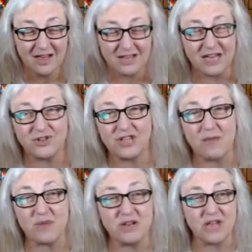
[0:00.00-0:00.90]
They
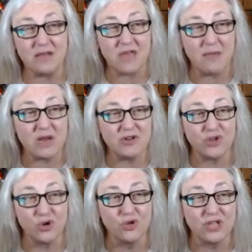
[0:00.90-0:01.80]
they've been they've been
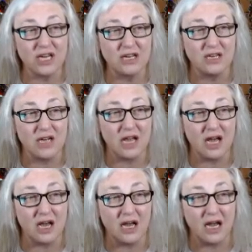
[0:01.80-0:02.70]
choosing and
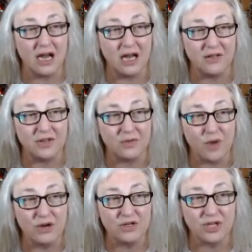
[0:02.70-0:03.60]
uh, uh, the
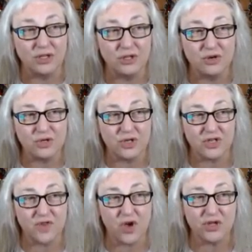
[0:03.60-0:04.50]
winners and the losers
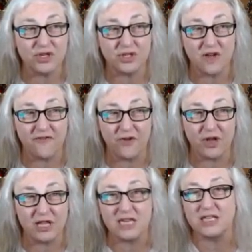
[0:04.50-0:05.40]
of all this stuff for
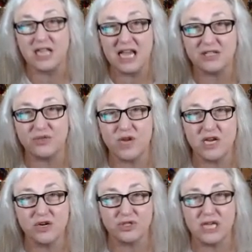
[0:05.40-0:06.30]
at least the last three
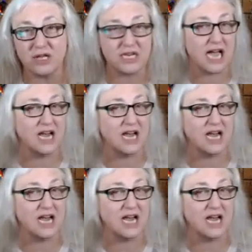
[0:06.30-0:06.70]
years now that I